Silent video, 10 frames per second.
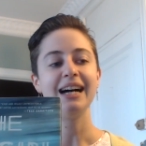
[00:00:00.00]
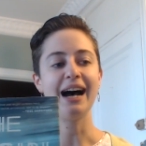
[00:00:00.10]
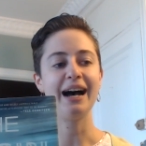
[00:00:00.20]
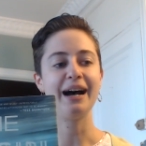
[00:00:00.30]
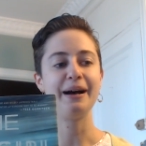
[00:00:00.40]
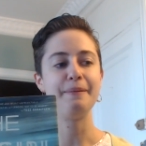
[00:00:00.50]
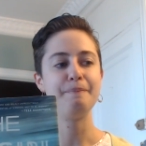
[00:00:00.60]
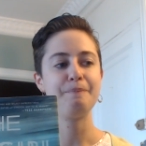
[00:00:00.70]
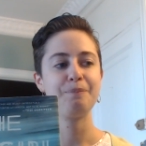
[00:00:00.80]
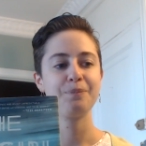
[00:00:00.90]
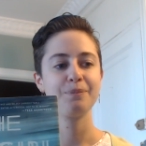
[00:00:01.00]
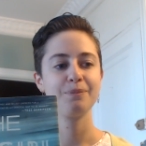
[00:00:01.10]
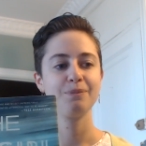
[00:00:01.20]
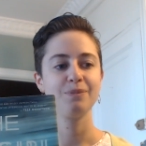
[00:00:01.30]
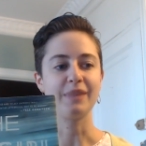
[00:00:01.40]
Um,
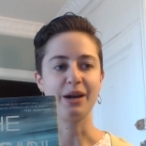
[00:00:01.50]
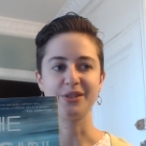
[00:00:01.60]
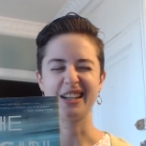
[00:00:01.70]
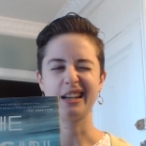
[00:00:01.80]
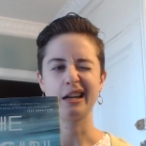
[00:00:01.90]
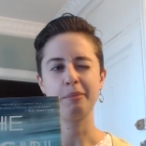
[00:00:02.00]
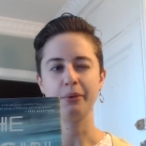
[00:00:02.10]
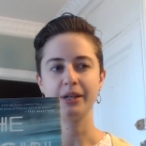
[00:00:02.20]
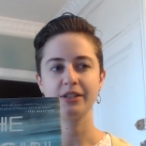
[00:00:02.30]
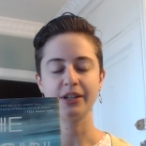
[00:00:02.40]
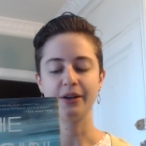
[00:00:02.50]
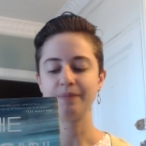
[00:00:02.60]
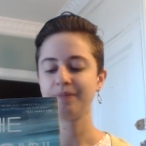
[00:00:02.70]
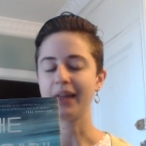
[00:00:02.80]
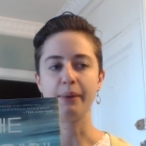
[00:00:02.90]
that was like a couple weeks ago.
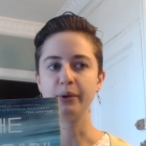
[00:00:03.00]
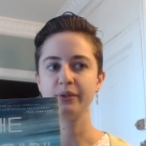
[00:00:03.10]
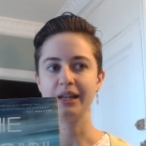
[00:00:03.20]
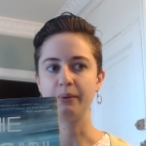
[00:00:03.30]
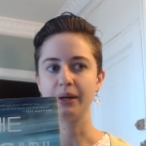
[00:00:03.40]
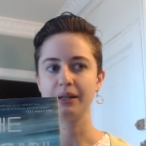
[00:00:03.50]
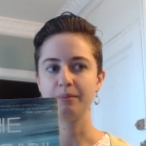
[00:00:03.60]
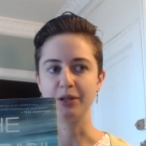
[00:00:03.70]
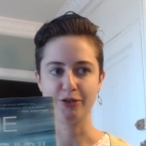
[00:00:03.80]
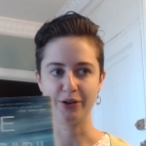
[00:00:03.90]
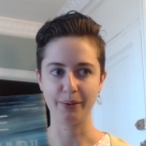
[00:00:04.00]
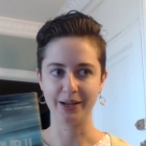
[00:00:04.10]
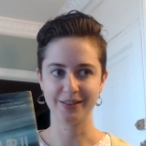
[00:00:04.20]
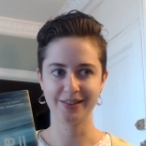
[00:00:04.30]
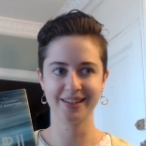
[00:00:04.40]
I won't say what mystery it was.